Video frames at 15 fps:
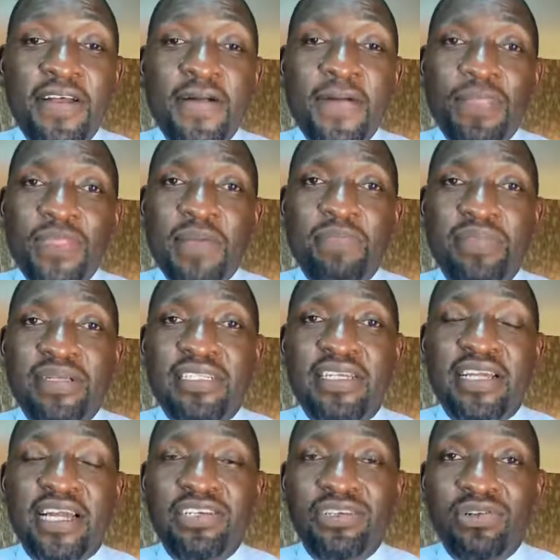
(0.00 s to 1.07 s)
the
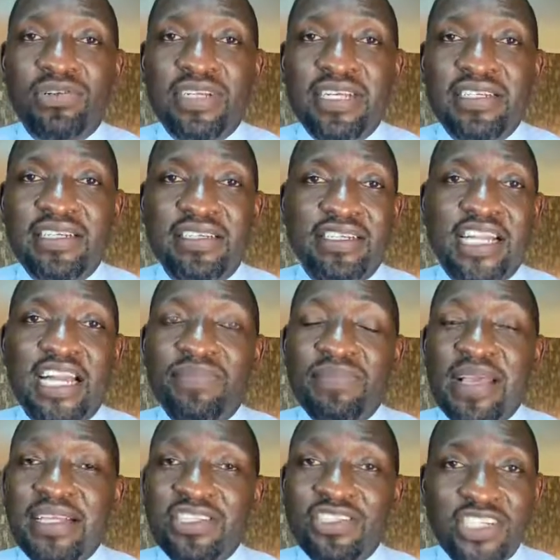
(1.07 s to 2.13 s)
patient can tolerate it, it can be
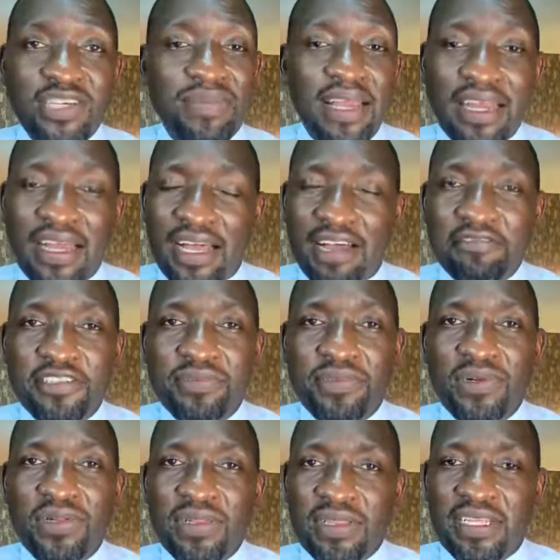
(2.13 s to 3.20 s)
extremely
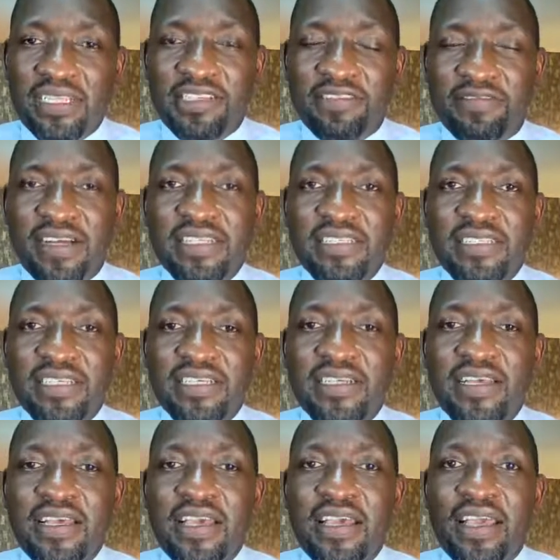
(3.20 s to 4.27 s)
uncomfortable. That's the first
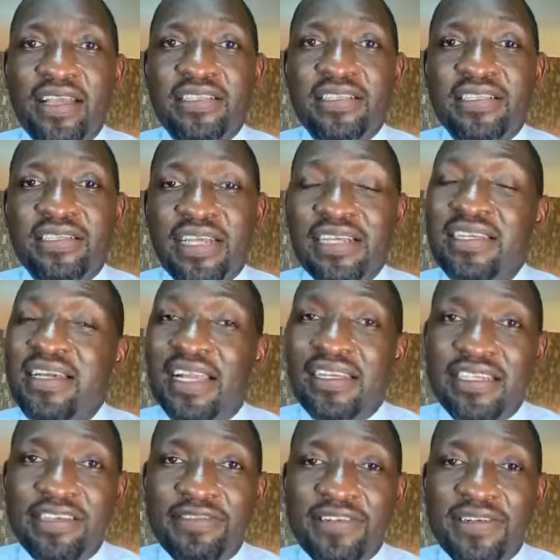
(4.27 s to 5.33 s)
thing. It's technically
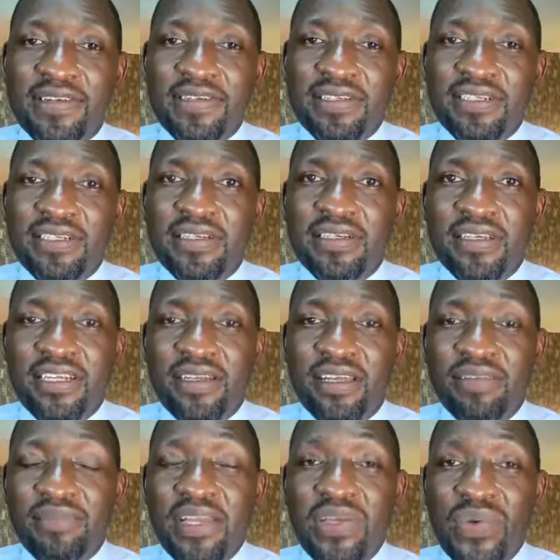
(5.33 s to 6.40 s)
difficult
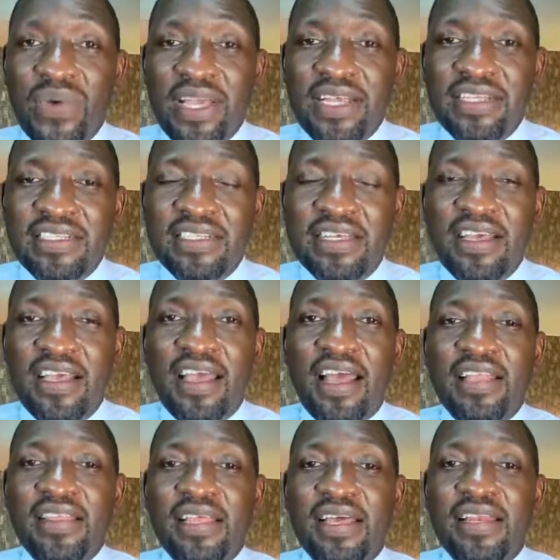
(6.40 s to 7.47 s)
in many ways.
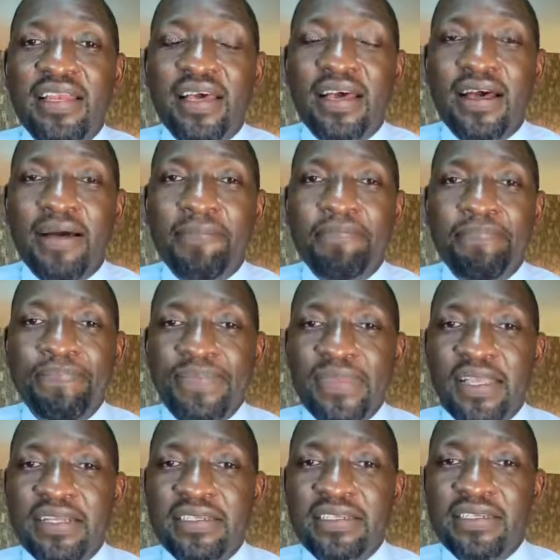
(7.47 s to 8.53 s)
And then
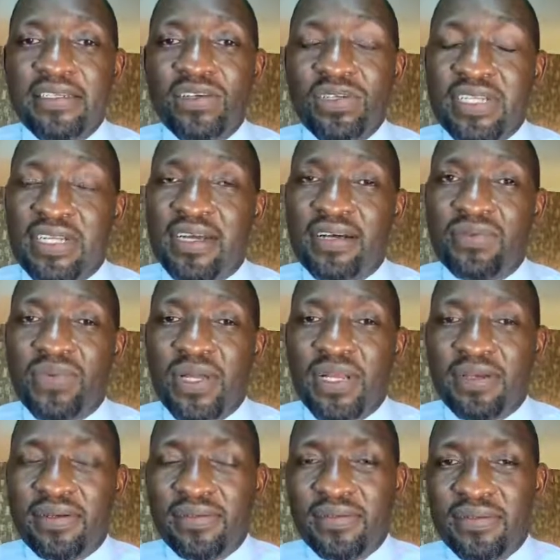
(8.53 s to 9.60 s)
it's not,
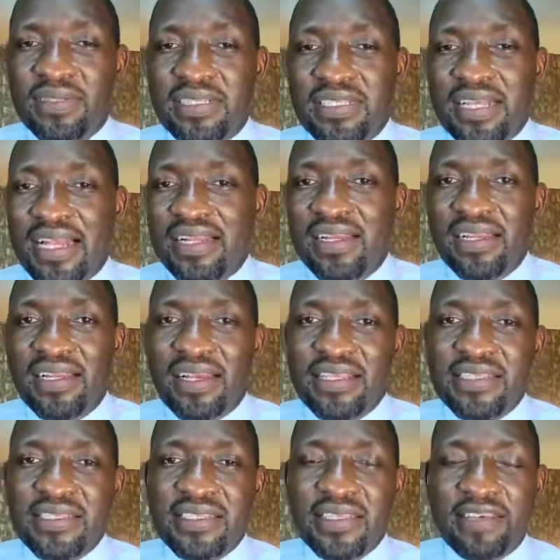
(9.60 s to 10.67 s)
it's slightly
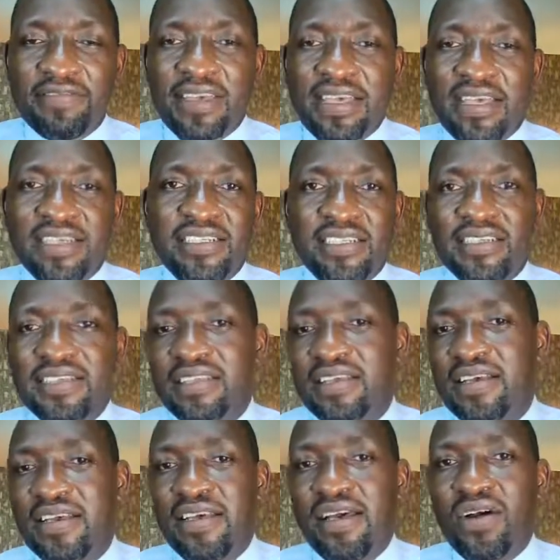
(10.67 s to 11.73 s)
less efficacious
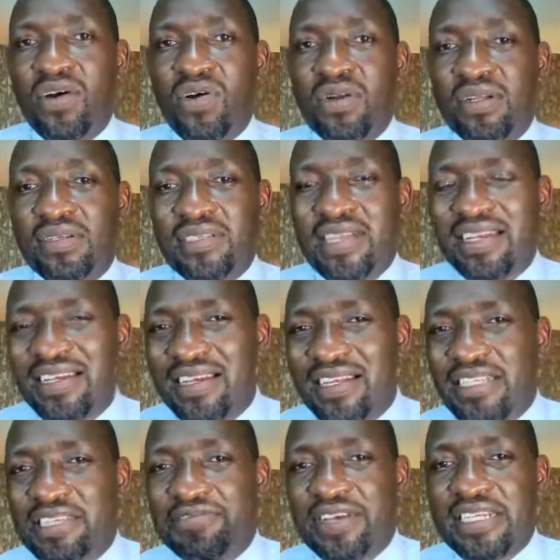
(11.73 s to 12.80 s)
or slightly
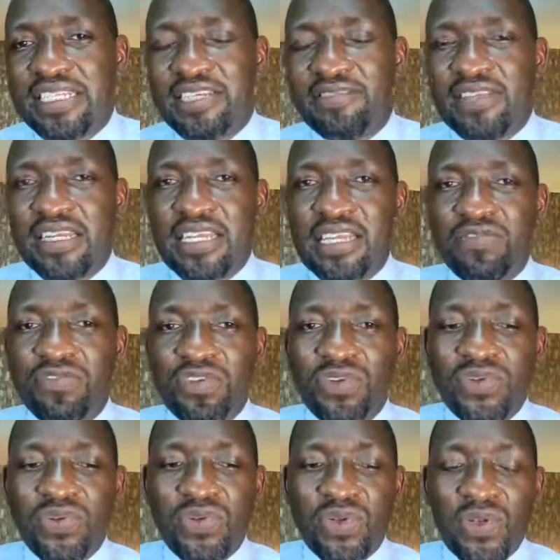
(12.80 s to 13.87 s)
less effective than if you
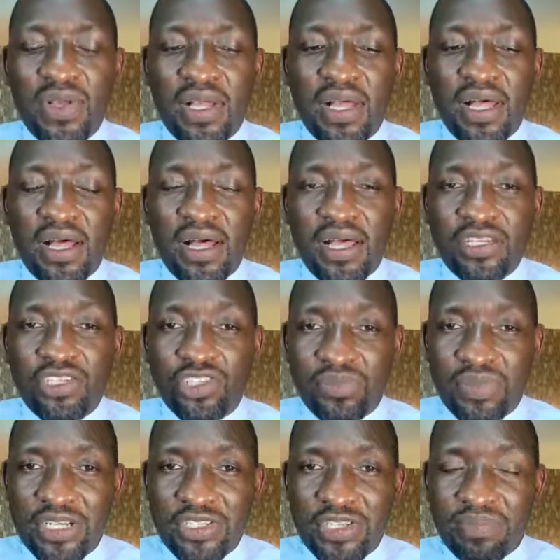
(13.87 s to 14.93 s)
do
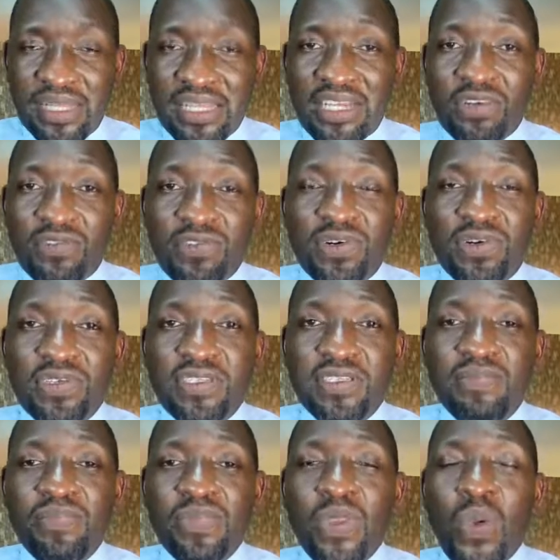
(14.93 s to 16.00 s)
intubation. But then, of course,
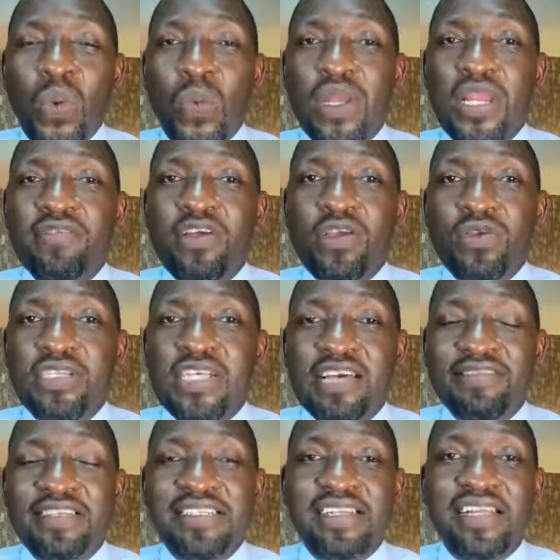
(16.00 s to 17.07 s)
whenever using a
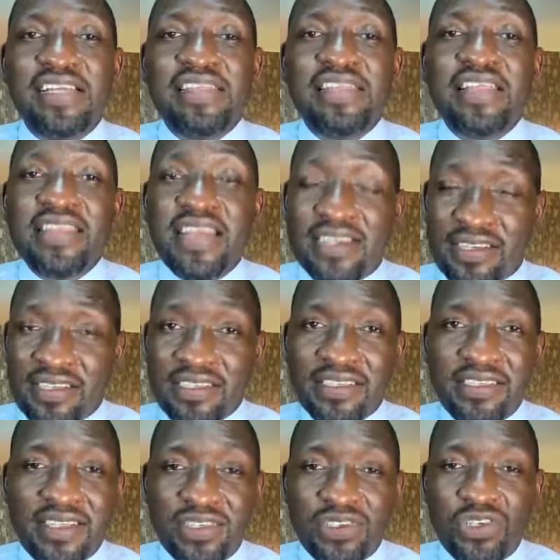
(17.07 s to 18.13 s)
ventilator, then there are
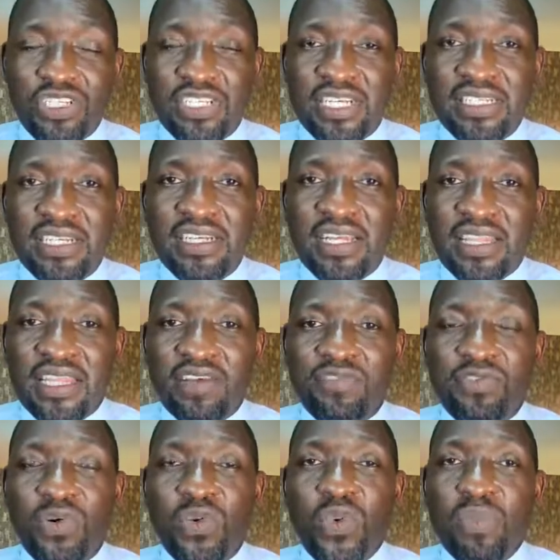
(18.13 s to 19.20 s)
risks associated, and
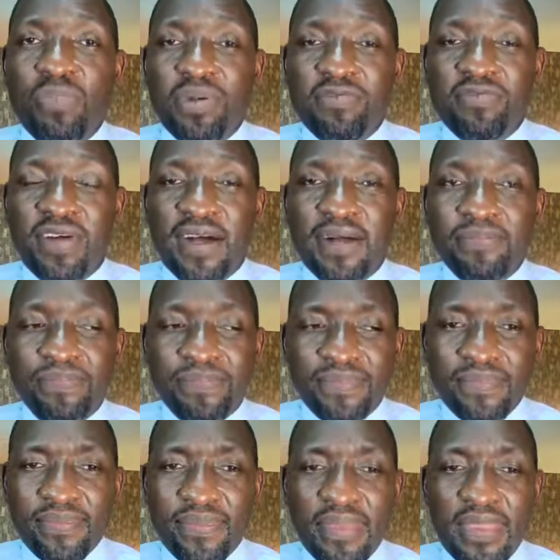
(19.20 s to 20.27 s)
therefore we prefer,
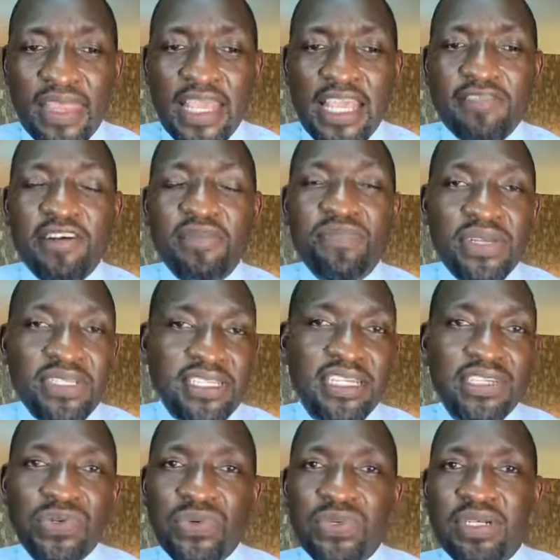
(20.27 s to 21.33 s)
if a
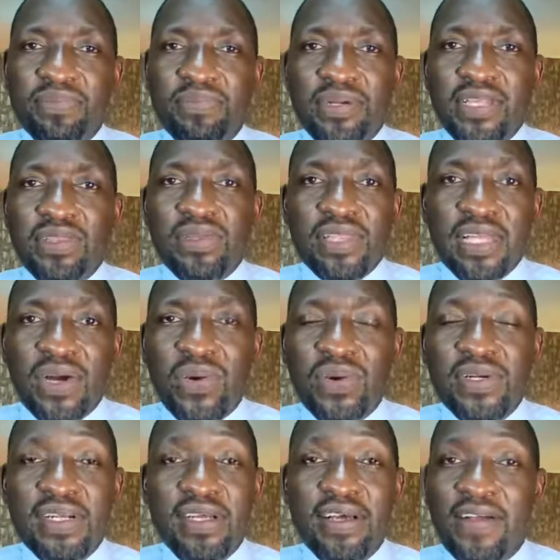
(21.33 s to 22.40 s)
patient could breathe on their
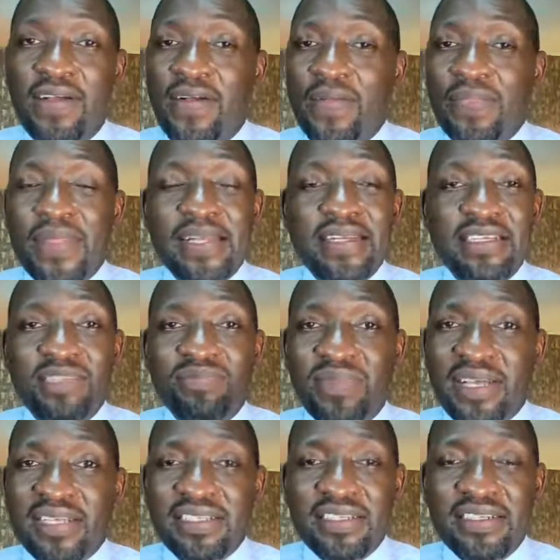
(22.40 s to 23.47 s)
own, that is
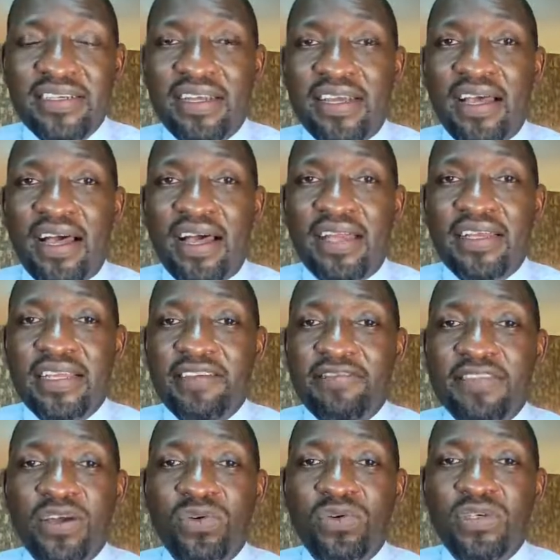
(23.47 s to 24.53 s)
best. And if
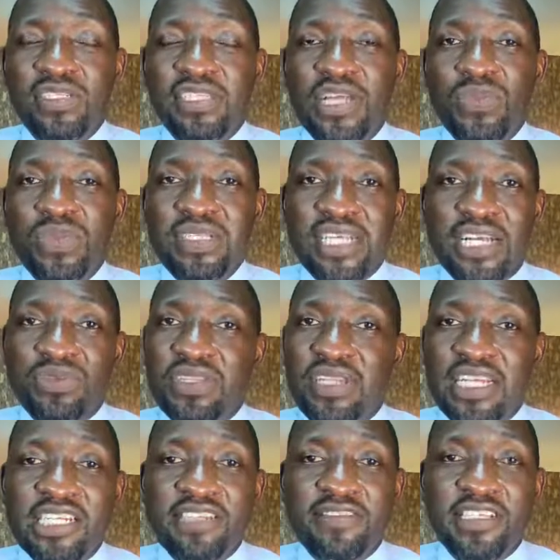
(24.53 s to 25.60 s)
they couldn't, then we start with
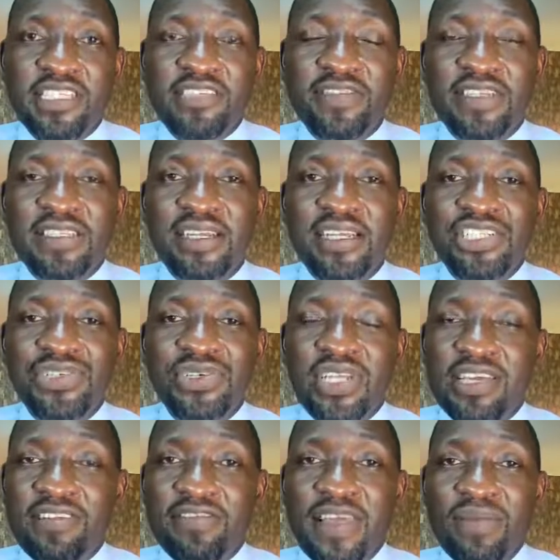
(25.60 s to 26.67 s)
an invasive ventilation.
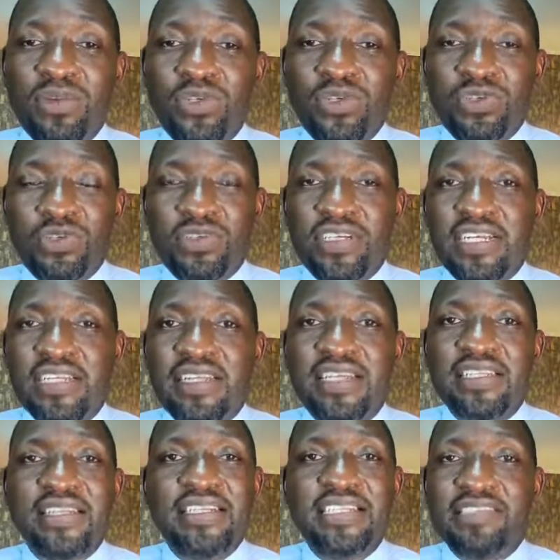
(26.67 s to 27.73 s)
If they're able to tolerate that,
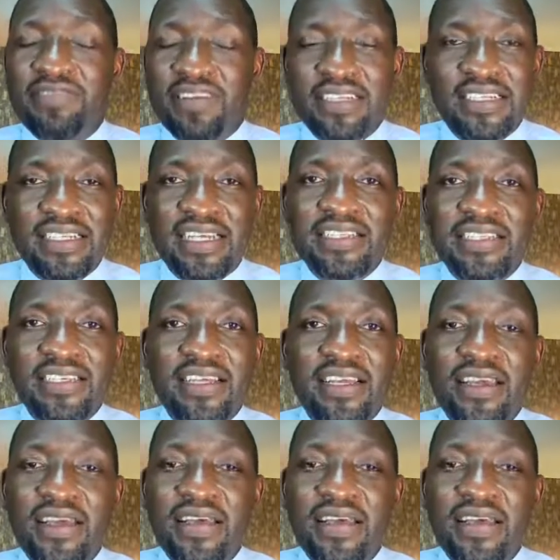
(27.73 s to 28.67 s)
that's fantastic.